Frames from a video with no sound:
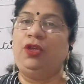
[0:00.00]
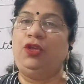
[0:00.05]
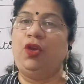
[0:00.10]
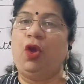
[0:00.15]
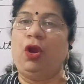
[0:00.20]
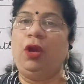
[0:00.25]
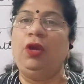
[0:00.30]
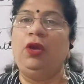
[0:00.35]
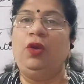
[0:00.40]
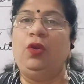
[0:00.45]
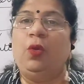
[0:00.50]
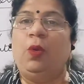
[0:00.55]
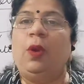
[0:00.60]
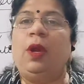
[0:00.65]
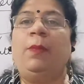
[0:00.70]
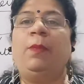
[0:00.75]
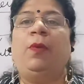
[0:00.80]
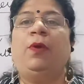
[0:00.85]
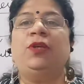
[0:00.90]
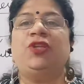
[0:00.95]
your
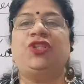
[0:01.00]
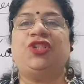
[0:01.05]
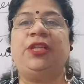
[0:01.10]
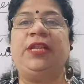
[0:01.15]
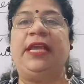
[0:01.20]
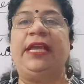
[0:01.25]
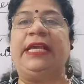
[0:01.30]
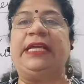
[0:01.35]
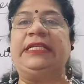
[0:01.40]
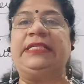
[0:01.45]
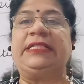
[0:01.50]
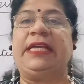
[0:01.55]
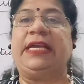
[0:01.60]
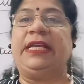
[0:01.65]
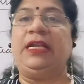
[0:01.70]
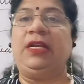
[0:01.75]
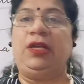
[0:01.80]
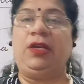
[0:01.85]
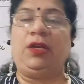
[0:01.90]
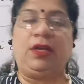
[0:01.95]
lower portion is
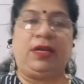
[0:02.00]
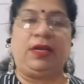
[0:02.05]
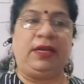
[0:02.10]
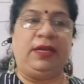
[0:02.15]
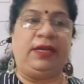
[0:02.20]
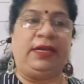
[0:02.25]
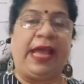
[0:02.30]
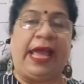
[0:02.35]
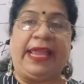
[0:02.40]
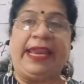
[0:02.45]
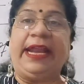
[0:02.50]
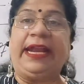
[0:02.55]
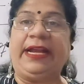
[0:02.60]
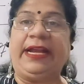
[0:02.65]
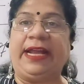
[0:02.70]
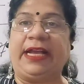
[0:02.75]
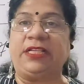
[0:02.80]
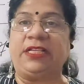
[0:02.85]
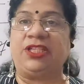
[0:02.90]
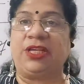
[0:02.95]
in
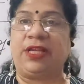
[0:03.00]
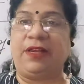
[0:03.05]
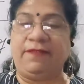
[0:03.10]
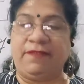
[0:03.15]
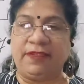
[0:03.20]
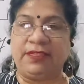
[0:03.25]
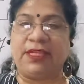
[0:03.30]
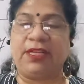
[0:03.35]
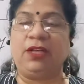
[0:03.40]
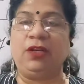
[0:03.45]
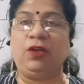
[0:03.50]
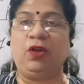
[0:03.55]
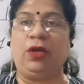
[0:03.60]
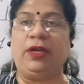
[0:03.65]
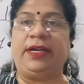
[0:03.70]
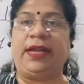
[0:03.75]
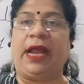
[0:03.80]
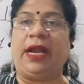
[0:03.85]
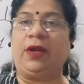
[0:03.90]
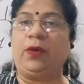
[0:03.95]
direct touch, in physical
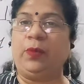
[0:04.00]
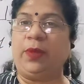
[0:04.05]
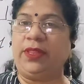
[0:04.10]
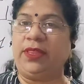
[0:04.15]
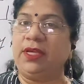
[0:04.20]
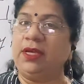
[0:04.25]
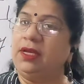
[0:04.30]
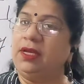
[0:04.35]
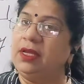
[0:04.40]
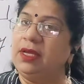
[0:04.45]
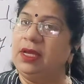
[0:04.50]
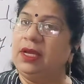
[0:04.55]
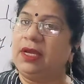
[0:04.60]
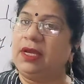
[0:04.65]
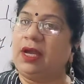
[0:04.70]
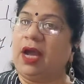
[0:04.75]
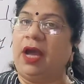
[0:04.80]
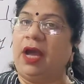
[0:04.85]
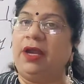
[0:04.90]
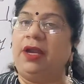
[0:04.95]
contact with the
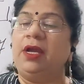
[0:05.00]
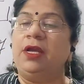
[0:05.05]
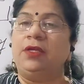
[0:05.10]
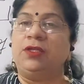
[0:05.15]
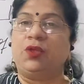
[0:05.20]
car.